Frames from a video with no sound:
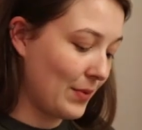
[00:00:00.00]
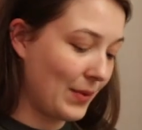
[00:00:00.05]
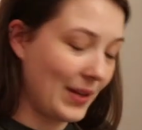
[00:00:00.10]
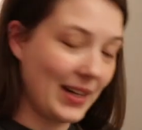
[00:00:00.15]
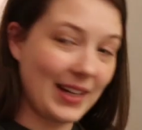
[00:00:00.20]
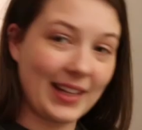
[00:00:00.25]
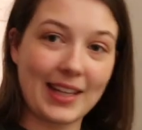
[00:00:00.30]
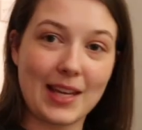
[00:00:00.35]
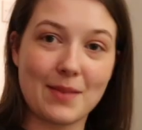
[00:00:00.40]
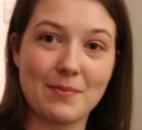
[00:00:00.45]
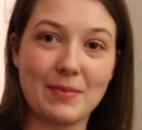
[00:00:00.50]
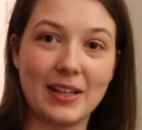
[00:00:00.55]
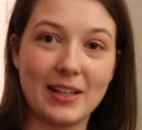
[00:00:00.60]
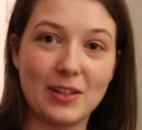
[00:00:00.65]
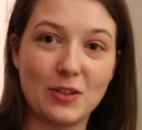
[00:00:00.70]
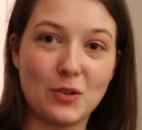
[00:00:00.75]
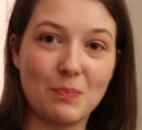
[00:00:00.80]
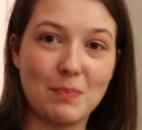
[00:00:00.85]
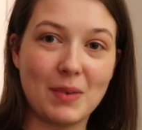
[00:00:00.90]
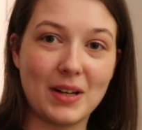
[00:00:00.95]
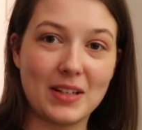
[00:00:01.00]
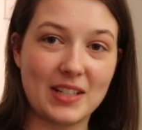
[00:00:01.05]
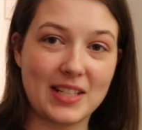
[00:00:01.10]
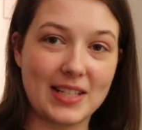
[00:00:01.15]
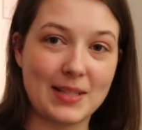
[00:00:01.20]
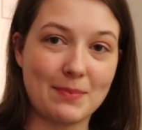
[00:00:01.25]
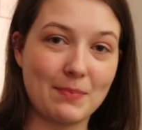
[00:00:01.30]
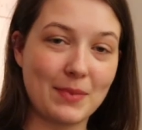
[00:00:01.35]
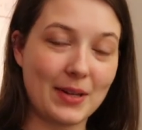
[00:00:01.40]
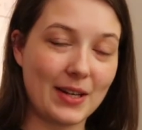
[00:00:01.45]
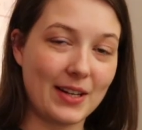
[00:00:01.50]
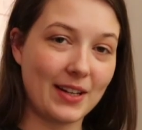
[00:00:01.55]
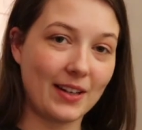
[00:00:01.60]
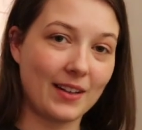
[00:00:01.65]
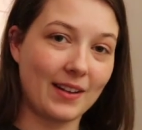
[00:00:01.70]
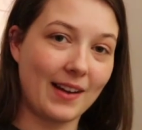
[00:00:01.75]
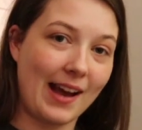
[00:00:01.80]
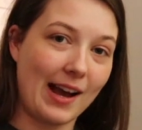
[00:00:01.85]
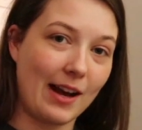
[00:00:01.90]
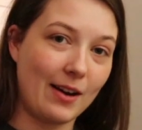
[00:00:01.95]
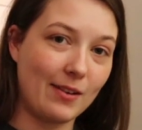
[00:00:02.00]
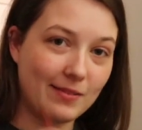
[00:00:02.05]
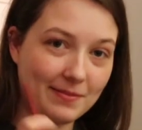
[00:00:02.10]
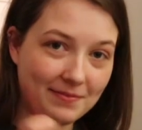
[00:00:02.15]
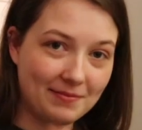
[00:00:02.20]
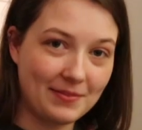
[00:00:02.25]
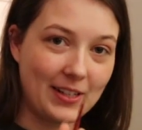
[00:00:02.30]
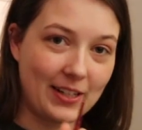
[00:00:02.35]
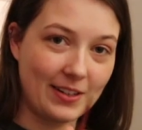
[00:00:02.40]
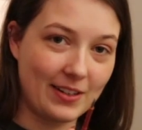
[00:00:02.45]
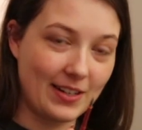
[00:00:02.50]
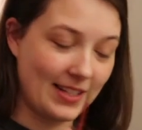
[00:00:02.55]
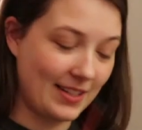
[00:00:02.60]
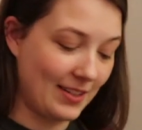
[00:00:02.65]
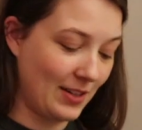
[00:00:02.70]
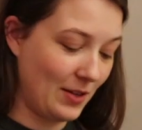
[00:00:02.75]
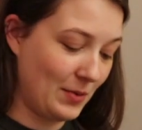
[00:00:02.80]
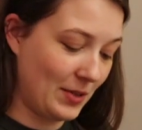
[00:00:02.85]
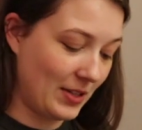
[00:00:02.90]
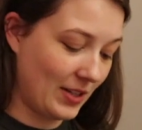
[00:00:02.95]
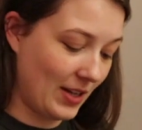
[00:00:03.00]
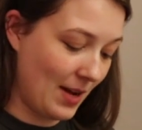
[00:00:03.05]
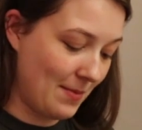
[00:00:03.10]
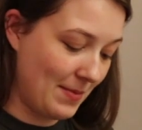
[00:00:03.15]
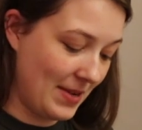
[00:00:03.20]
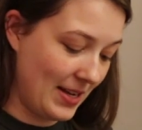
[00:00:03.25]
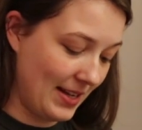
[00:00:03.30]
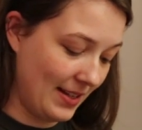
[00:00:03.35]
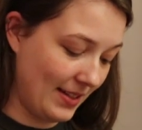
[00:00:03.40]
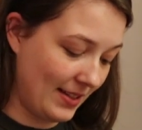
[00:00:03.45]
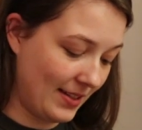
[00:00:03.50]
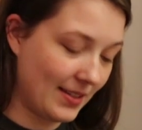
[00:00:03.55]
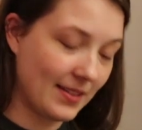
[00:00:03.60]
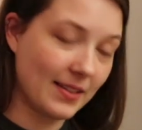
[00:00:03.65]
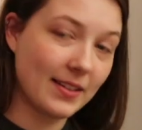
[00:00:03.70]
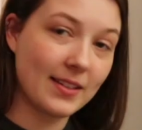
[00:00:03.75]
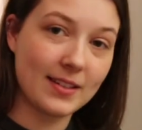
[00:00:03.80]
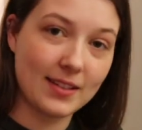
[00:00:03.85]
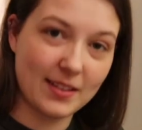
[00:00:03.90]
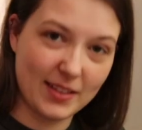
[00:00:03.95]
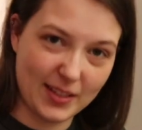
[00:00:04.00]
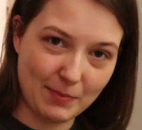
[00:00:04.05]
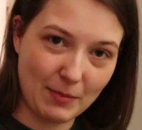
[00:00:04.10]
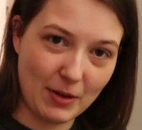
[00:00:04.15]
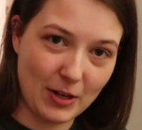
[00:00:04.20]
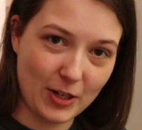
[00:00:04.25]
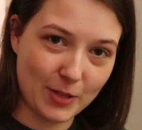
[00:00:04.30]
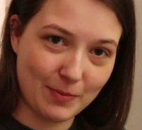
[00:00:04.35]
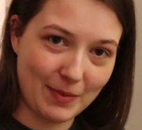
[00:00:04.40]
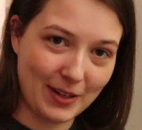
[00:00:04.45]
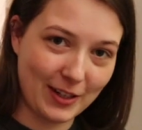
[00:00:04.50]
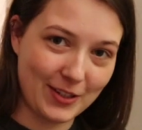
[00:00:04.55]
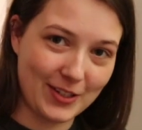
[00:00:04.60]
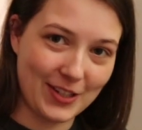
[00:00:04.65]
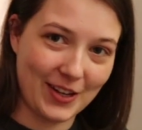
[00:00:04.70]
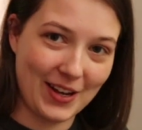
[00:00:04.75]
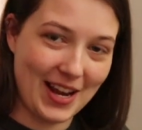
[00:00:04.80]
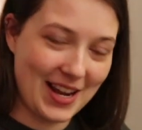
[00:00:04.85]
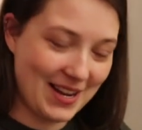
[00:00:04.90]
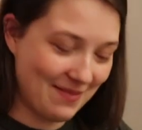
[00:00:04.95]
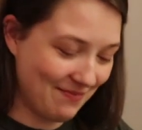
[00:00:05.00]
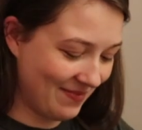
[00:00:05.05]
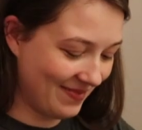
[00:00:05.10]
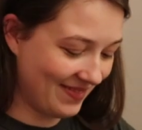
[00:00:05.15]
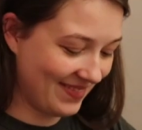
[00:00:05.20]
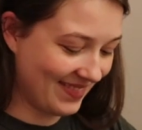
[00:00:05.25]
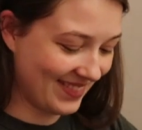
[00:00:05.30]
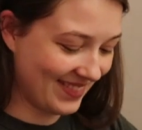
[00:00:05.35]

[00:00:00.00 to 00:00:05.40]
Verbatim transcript: When I get my little Bunsen burner out, you guys know what time it is. It's marshmallow time.